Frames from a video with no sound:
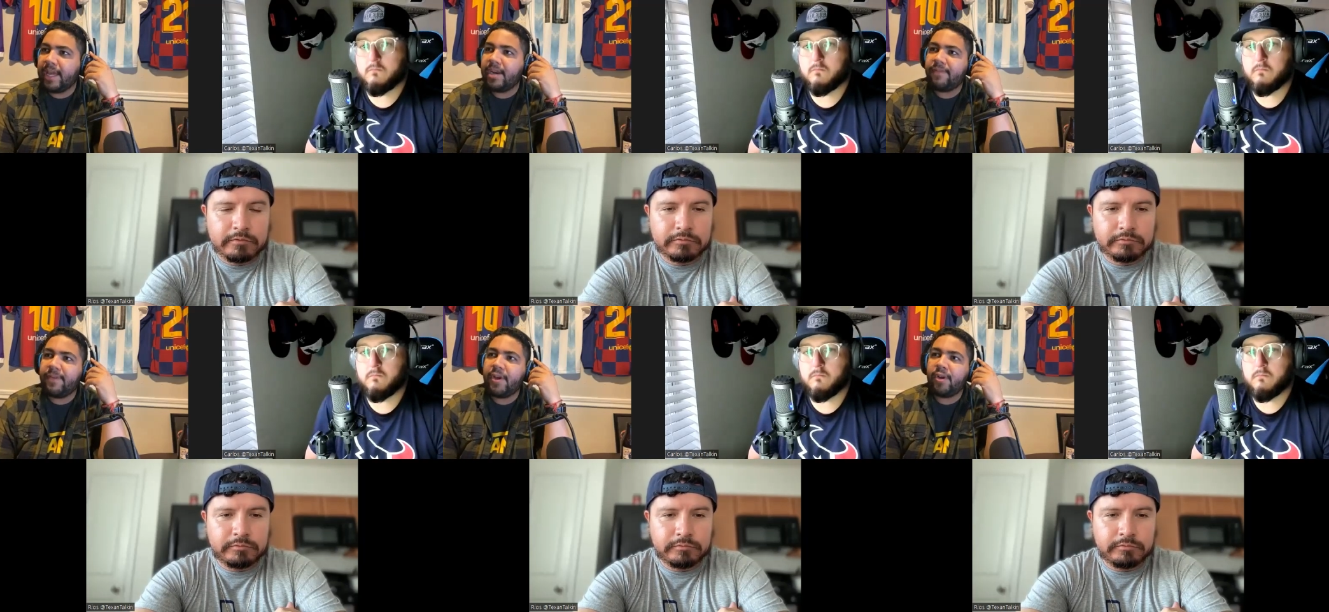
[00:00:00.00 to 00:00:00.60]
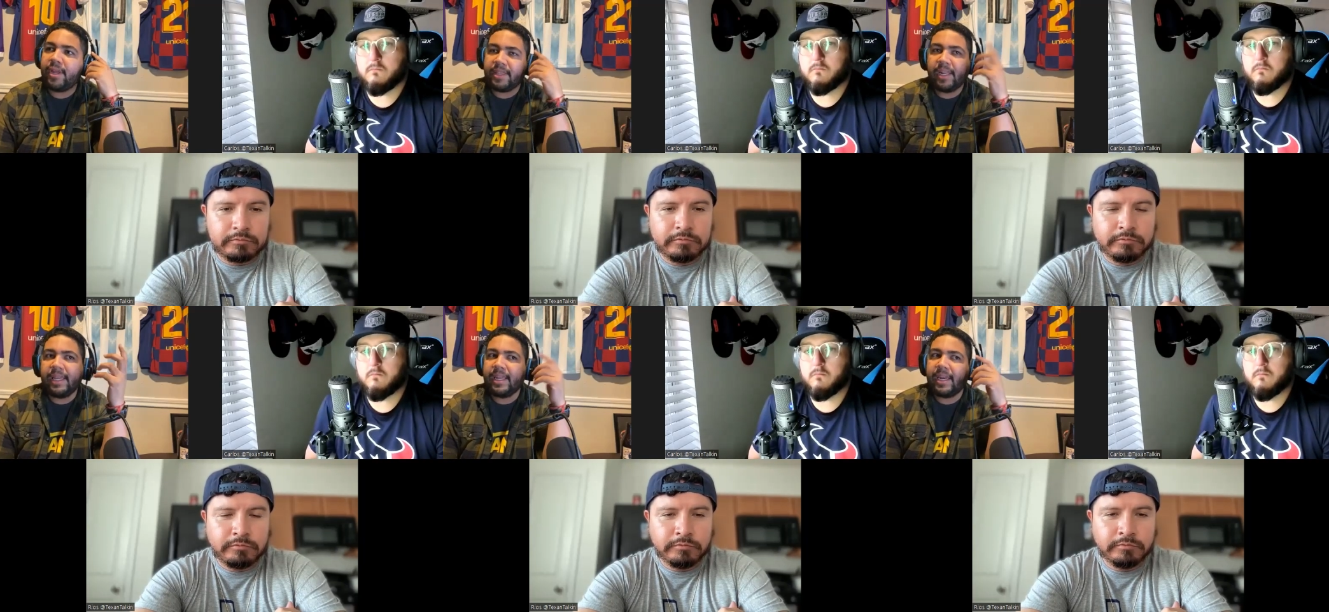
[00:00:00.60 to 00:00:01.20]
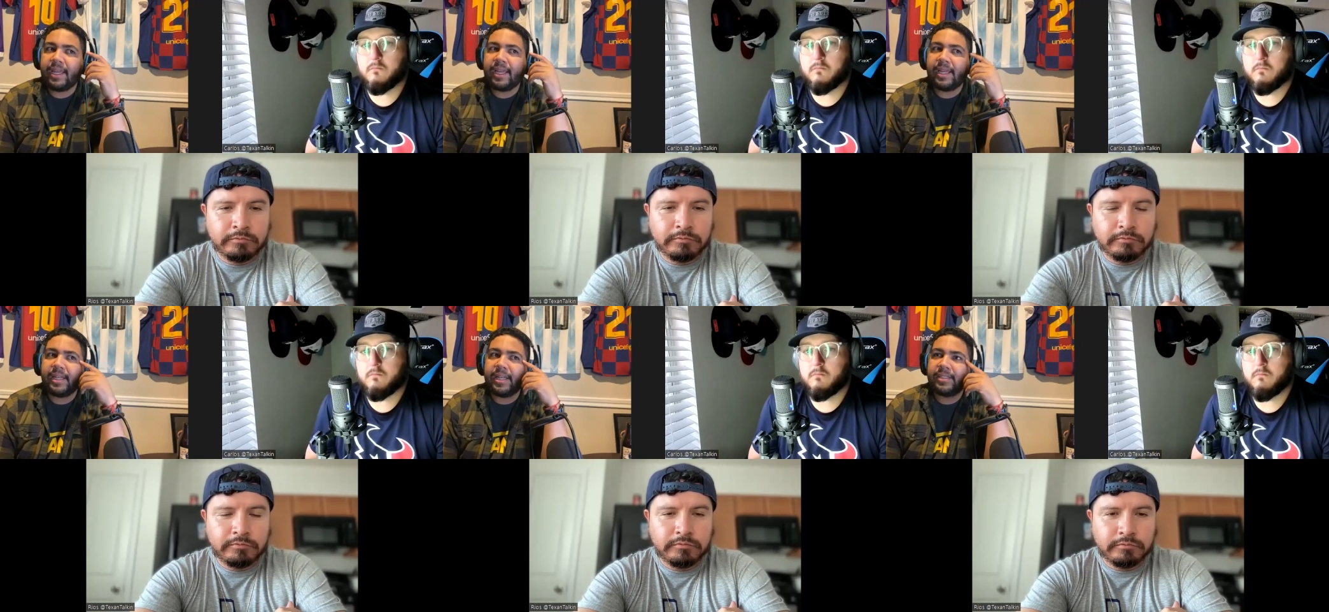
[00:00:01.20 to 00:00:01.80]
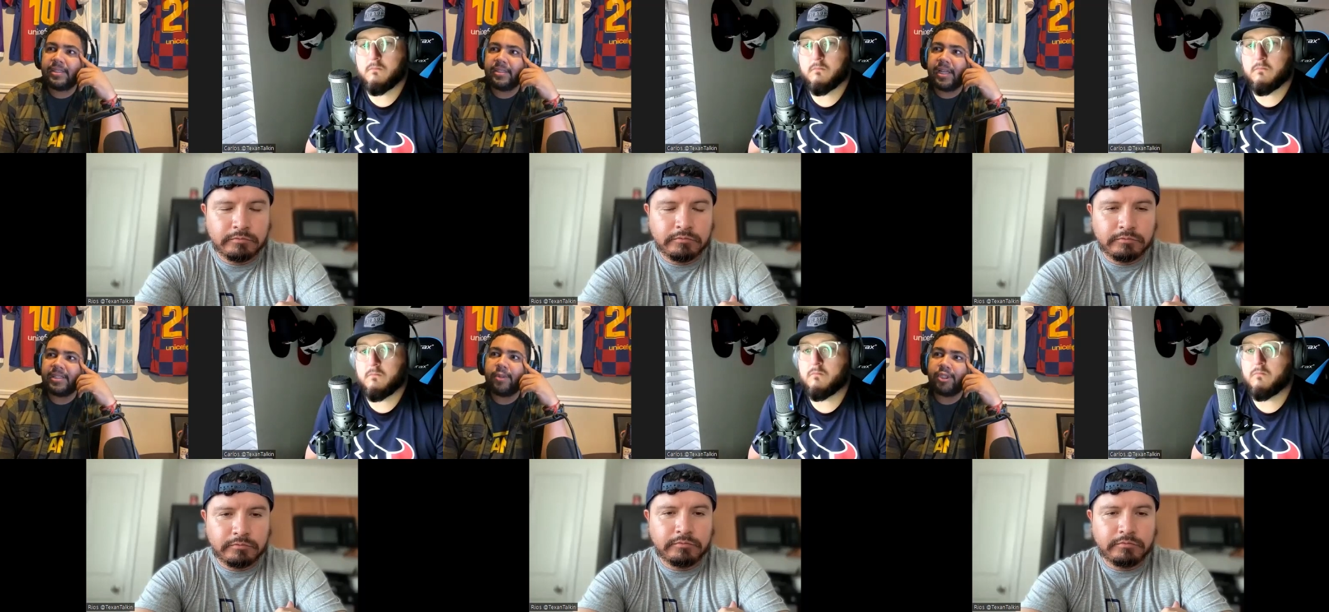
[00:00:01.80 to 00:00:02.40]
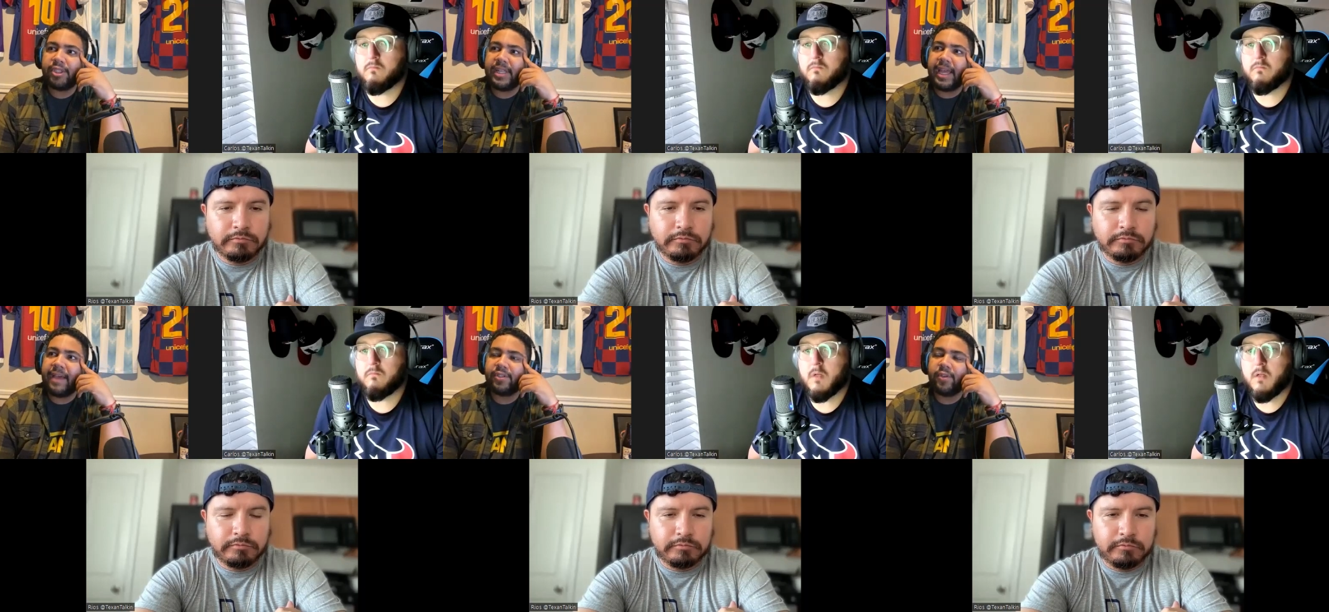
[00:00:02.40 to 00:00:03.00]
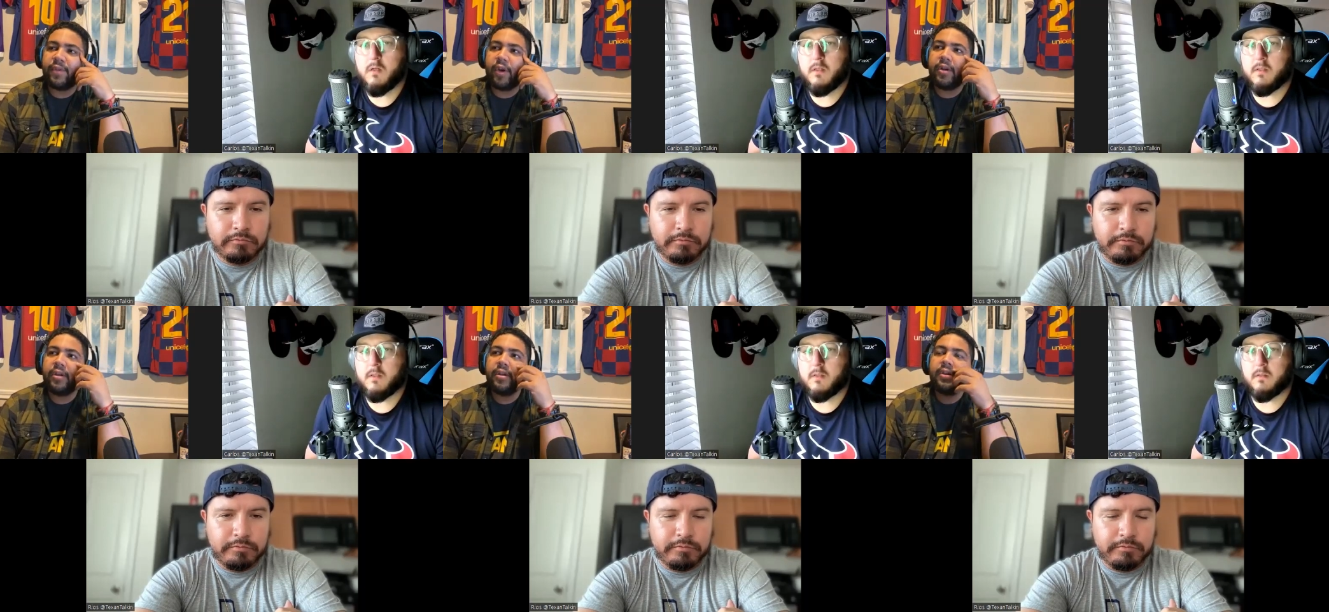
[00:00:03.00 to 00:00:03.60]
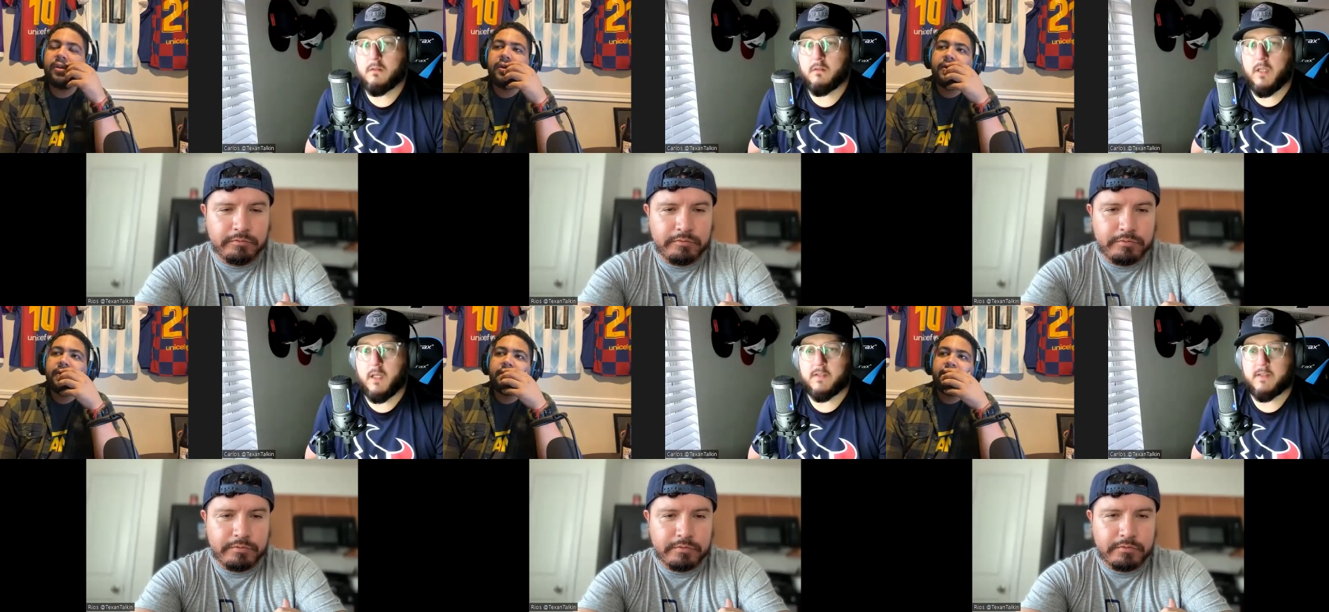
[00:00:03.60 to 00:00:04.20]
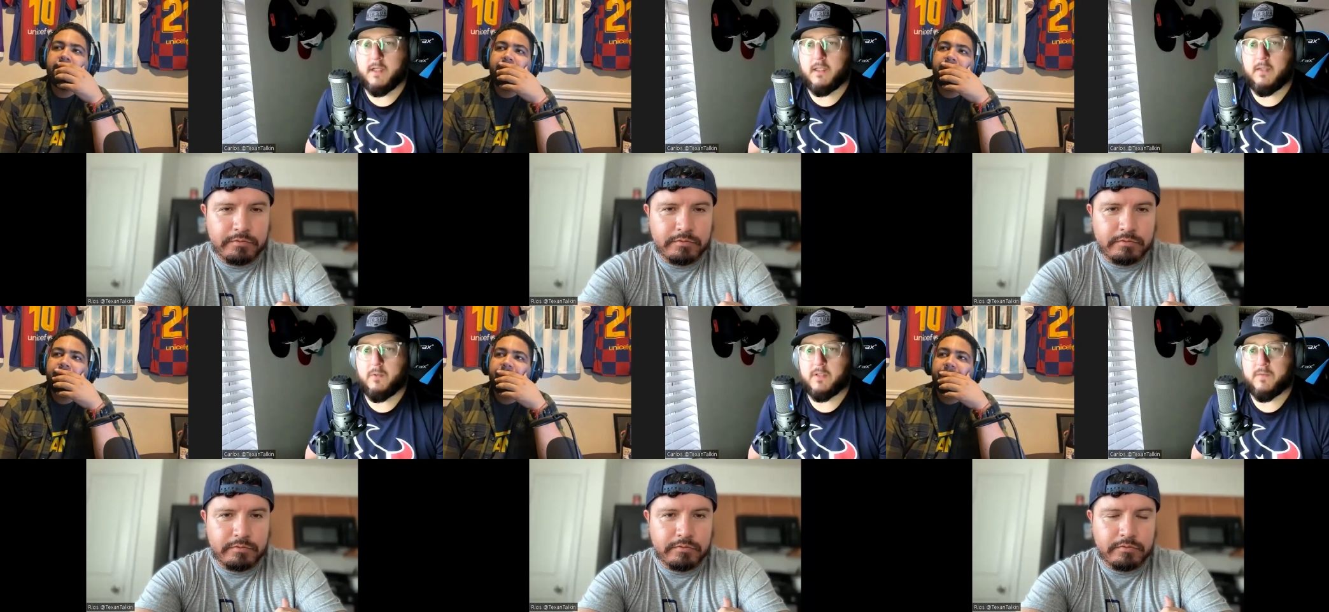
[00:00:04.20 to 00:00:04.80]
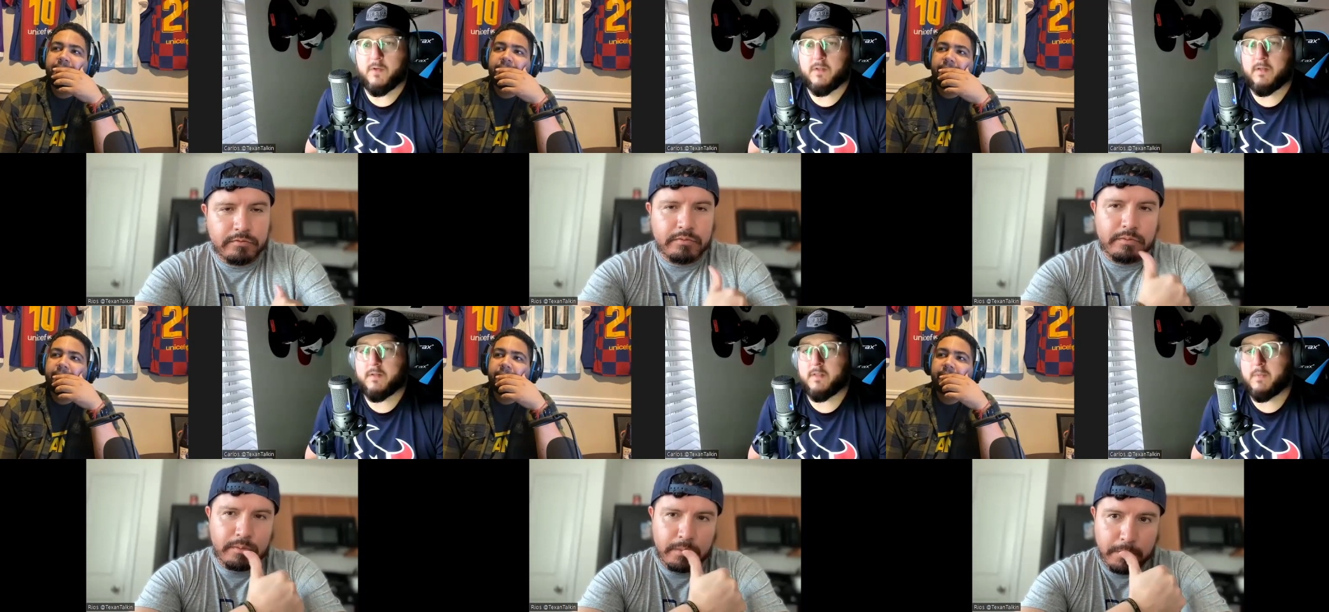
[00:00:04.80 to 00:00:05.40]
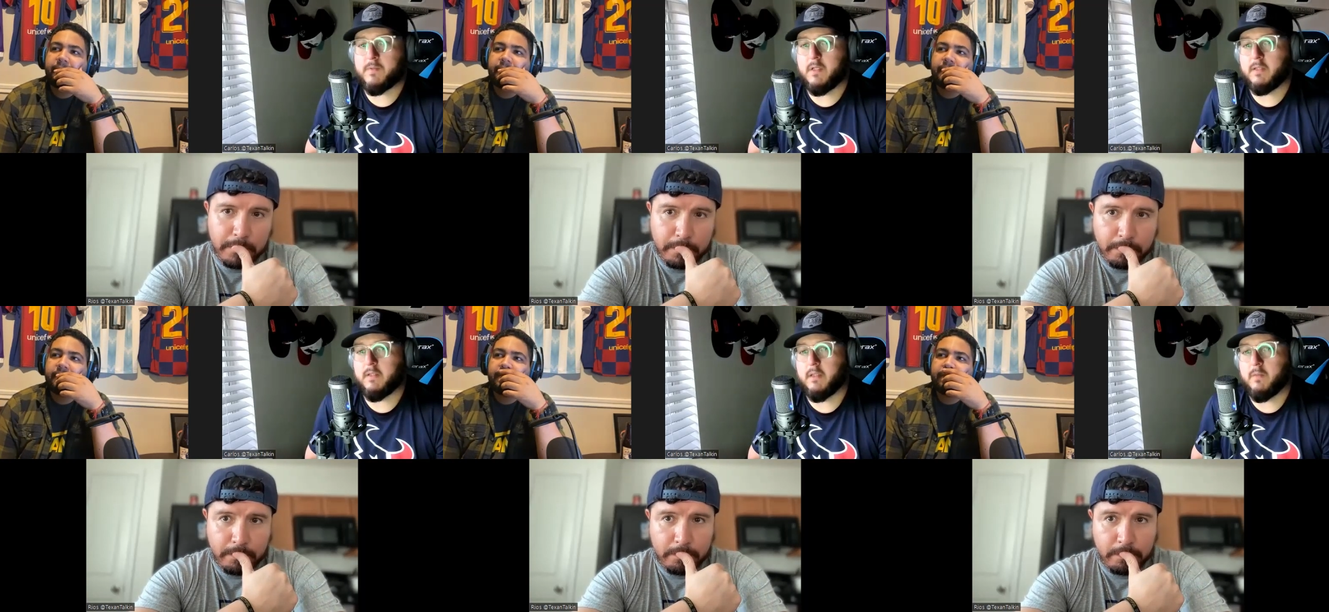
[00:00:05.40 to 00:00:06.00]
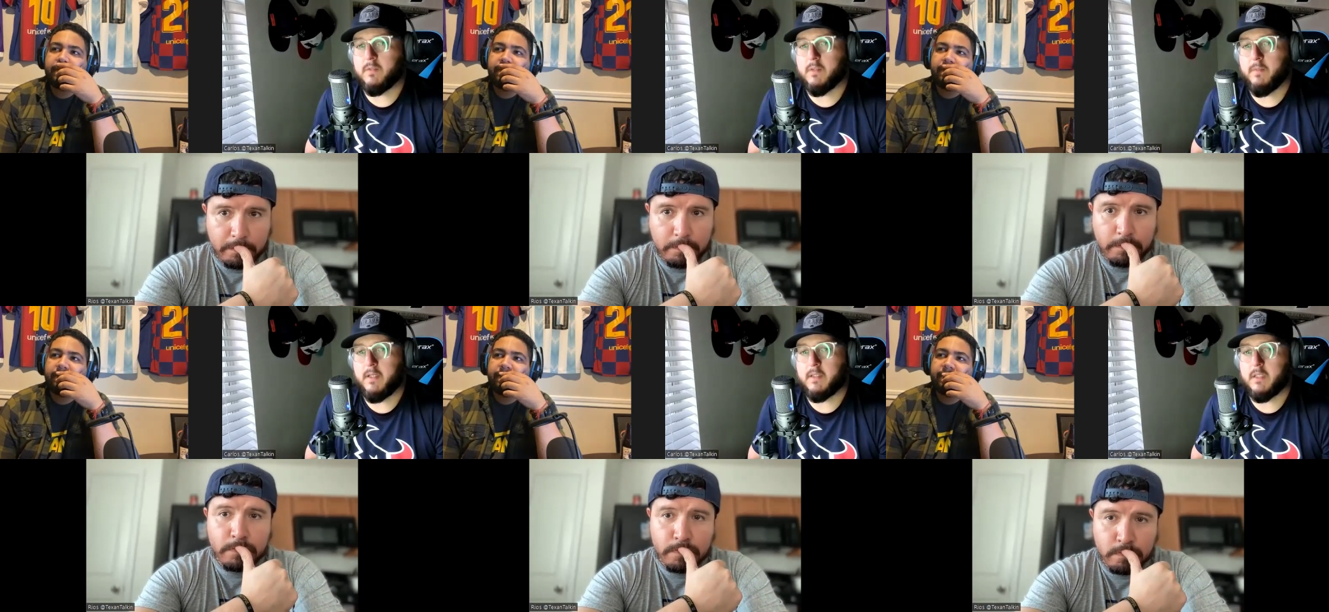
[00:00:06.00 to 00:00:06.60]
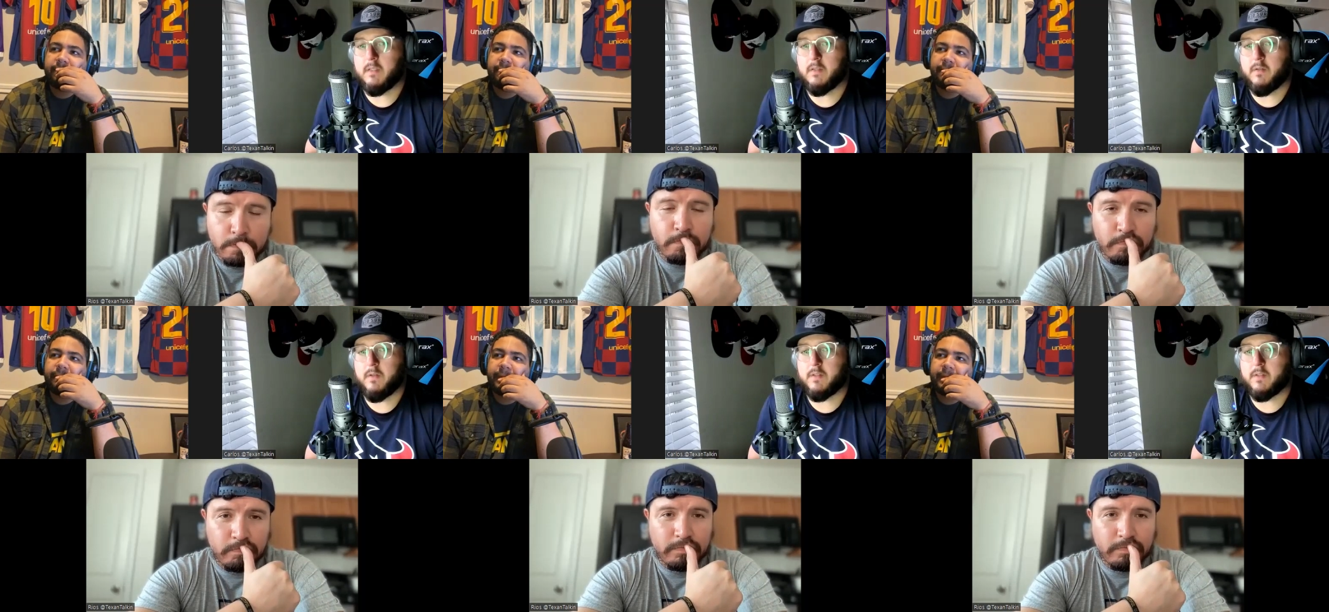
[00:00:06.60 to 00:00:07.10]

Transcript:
Speaker 1: NFL, like the league, like uh, as as much as they mm. have so far.
Speaker 2: This is yeah, Stingley with his first interception. I thought that was amazing.